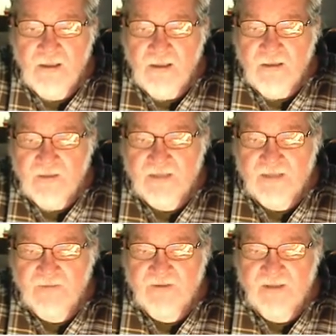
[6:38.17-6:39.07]
That's
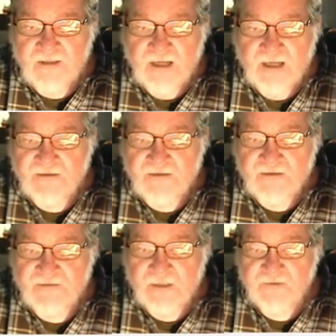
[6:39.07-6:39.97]
something that I
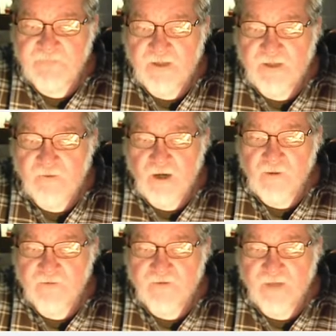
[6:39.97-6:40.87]
was playing around
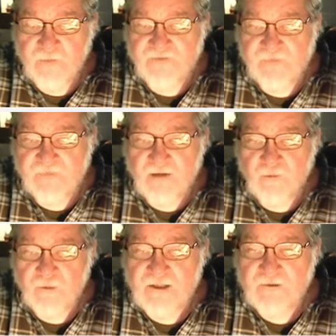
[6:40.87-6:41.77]
with, and I'm going to try to
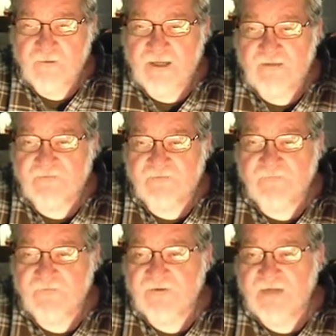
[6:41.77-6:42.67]
recreate this for
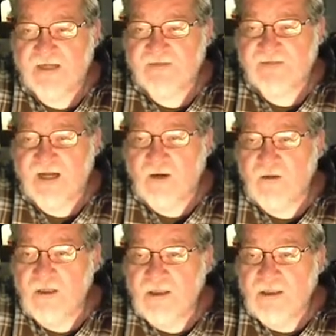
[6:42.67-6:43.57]
you guys now.
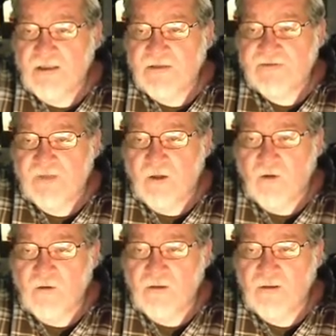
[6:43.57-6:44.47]
So,
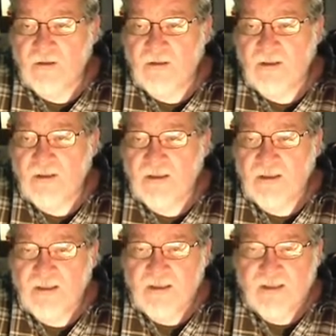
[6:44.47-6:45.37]

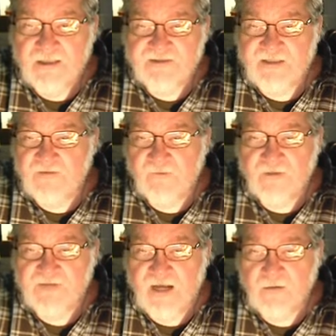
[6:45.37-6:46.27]
and see, they're
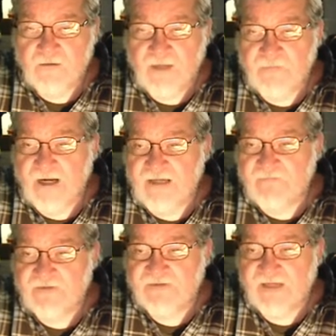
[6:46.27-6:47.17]
untitled. I'm not
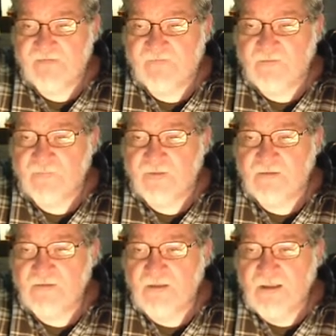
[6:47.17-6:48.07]
even saving them, but
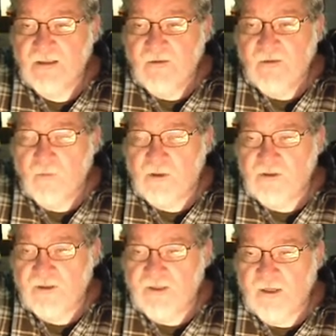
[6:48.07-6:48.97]
we'll
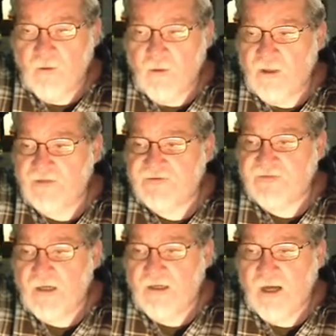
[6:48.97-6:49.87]
click here. We're going to
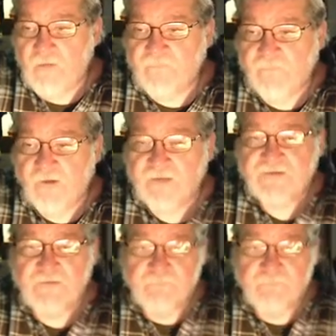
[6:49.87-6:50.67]
start out fresh.